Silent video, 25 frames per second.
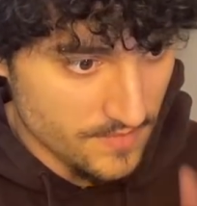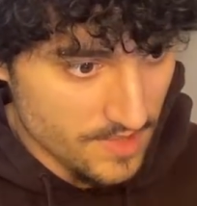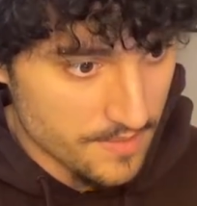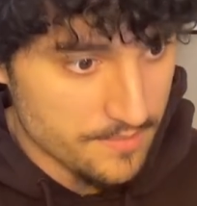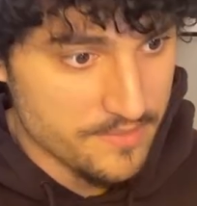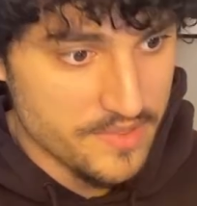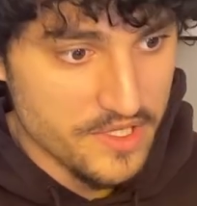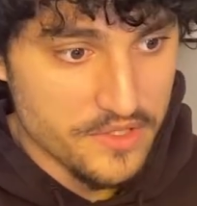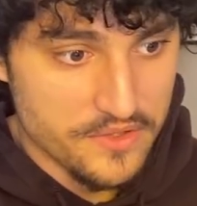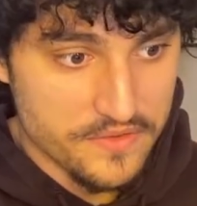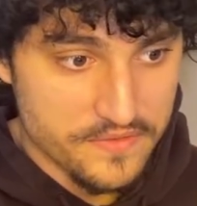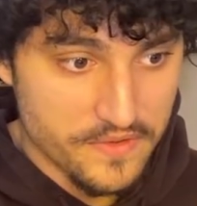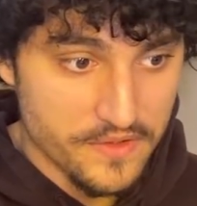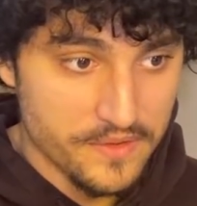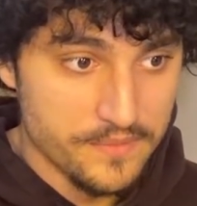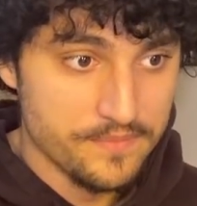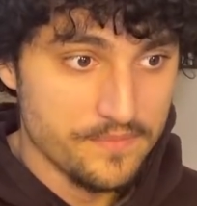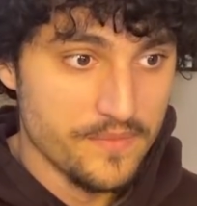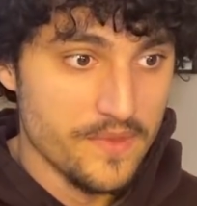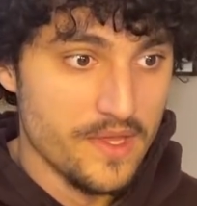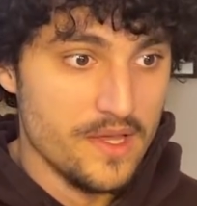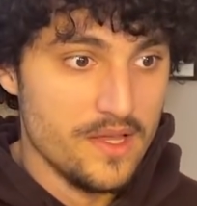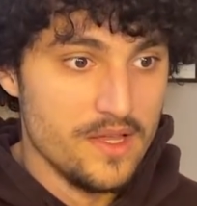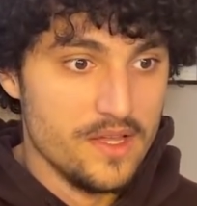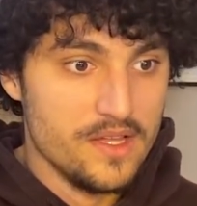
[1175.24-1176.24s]
Beautiful.
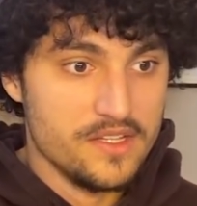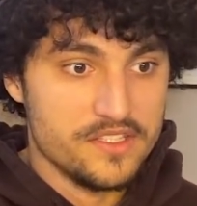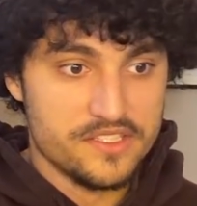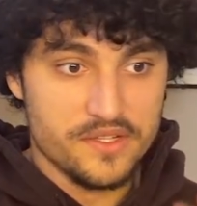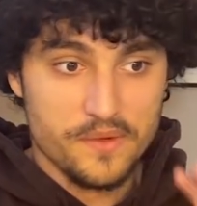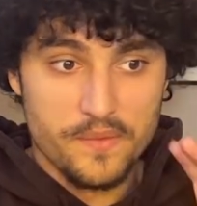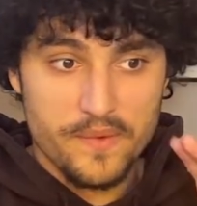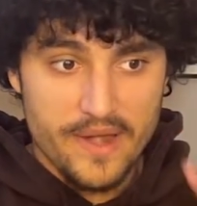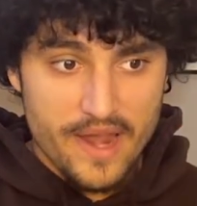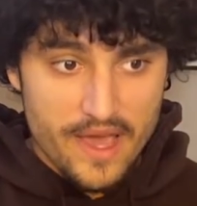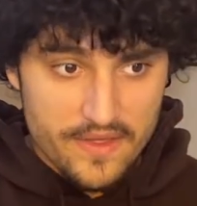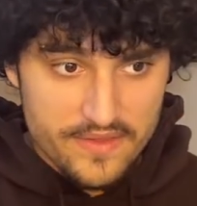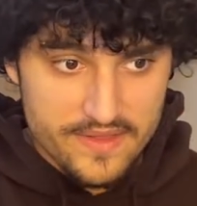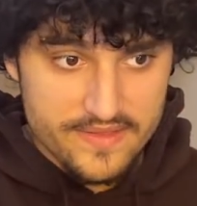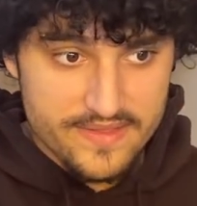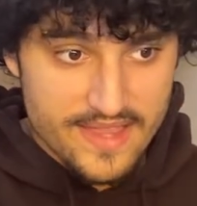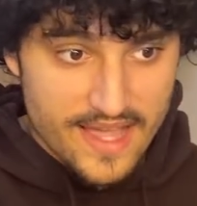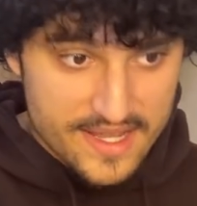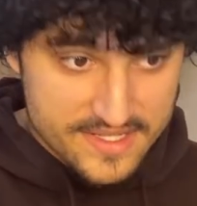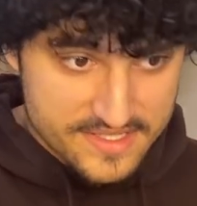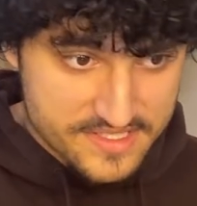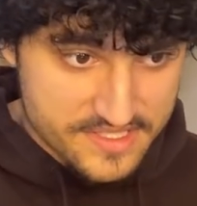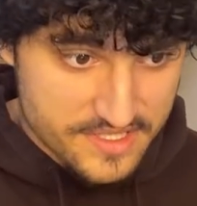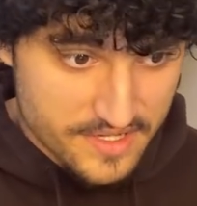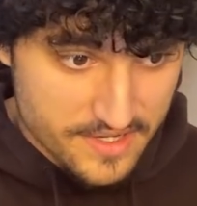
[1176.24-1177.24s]
So now that
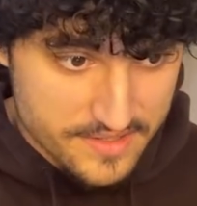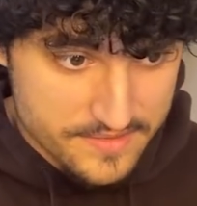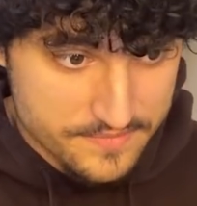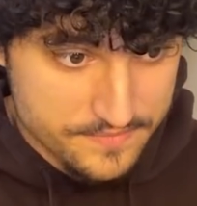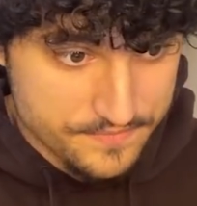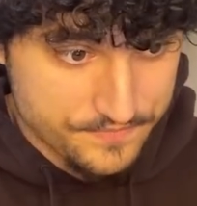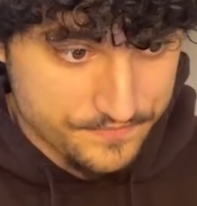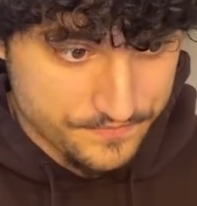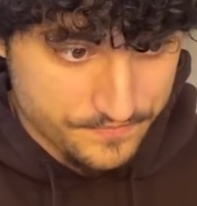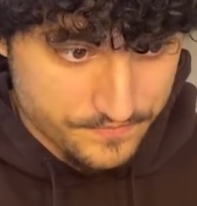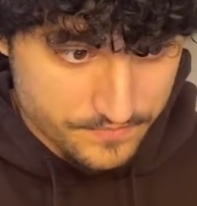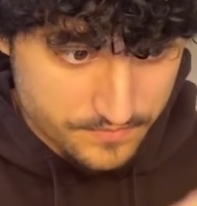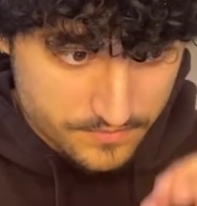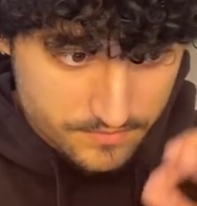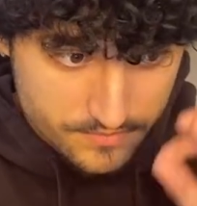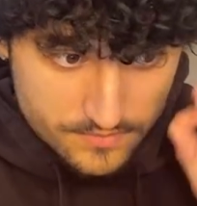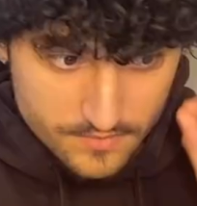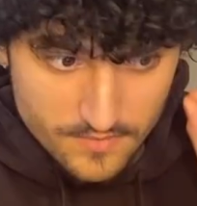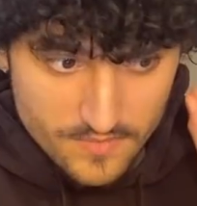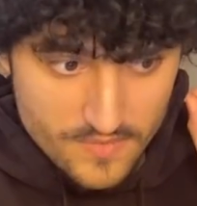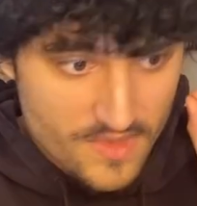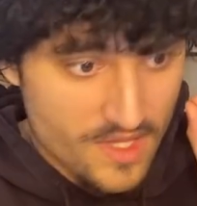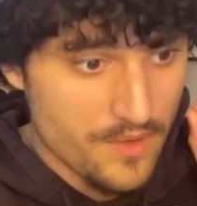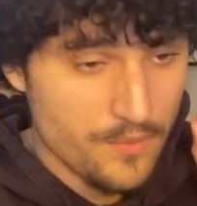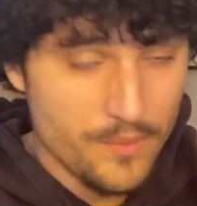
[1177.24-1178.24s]
that's done,
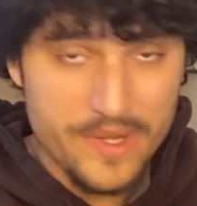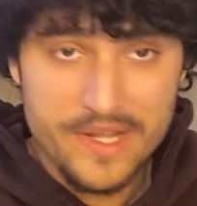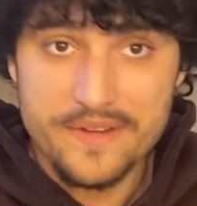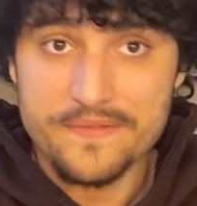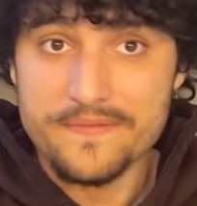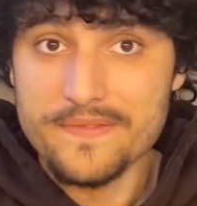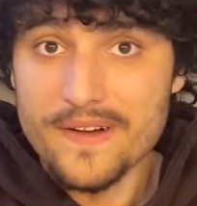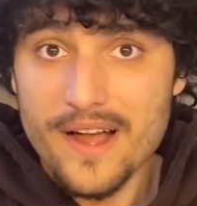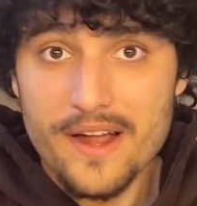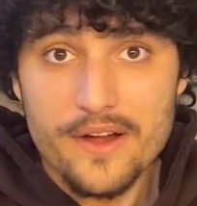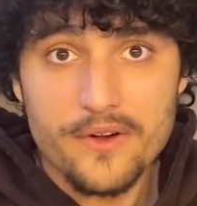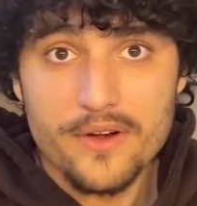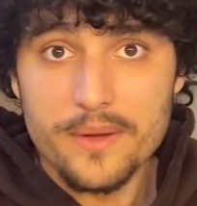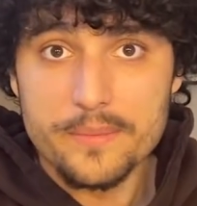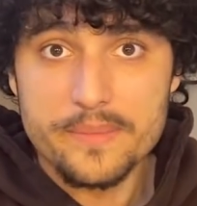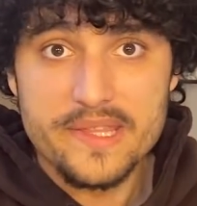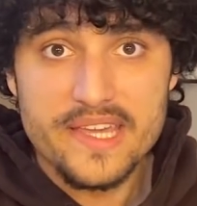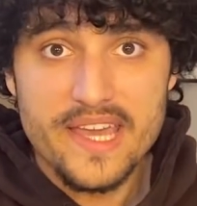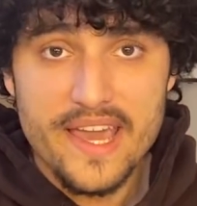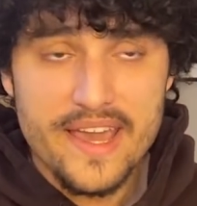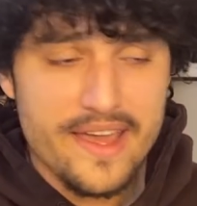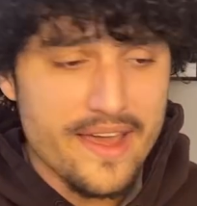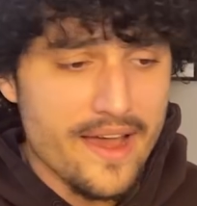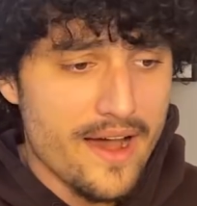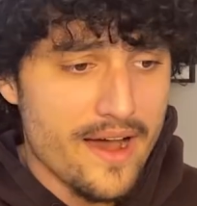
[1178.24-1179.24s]
we can fire up the
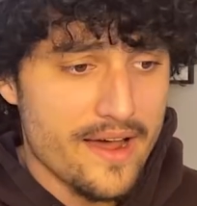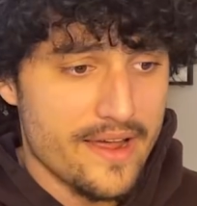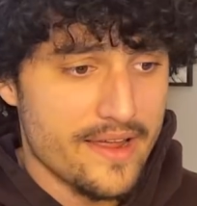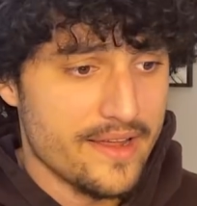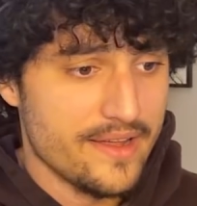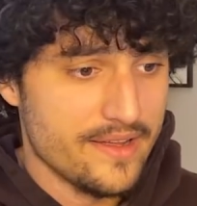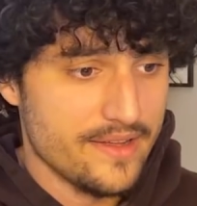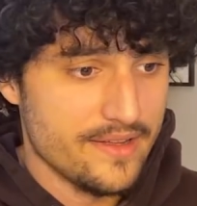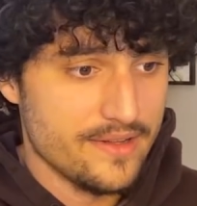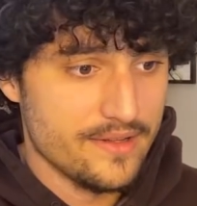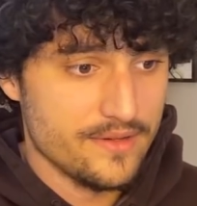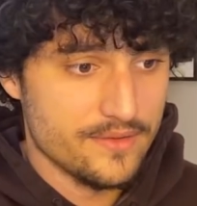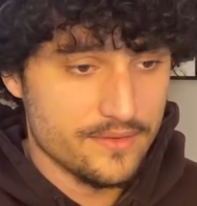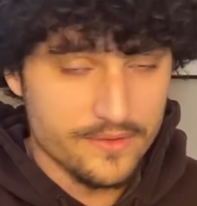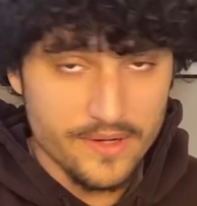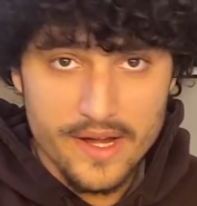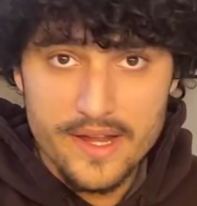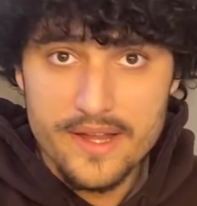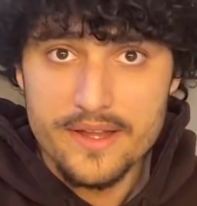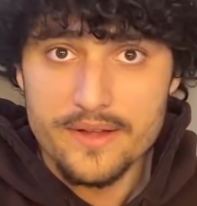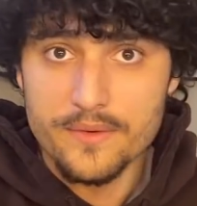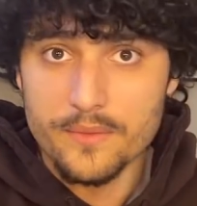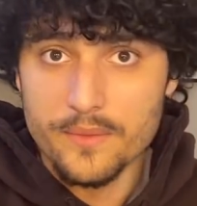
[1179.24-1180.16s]
AI, right?